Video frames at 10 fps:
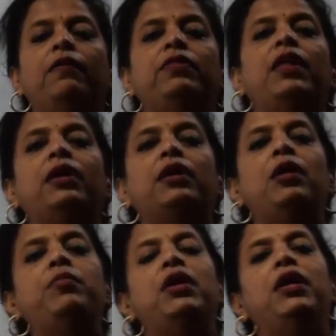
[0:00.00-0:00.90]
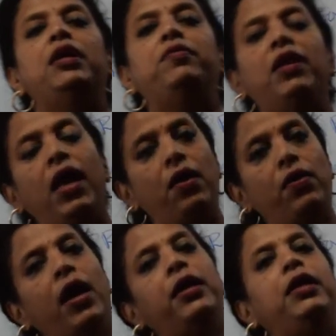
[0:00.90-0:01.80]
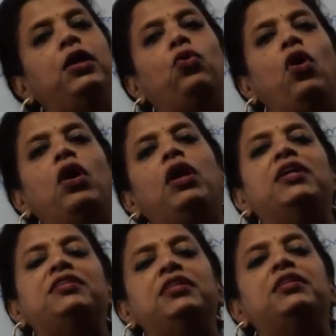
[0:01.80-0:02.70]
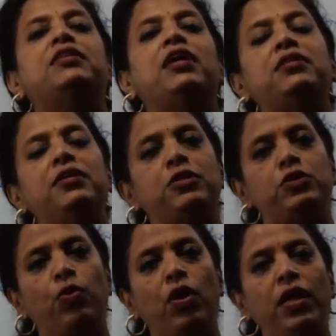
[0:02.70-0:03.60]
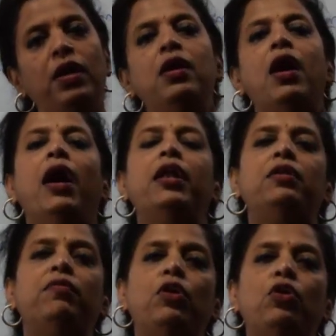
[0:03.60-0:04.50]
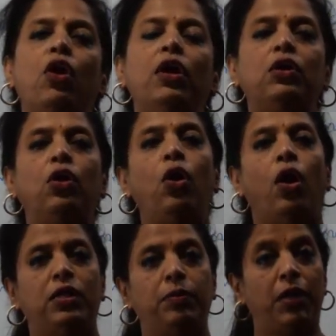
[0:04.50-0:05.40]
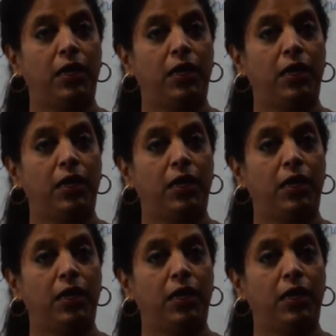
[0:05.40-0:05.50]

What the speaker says: That time it will have anticoagulant synthesized in its body and it will not clot the blood.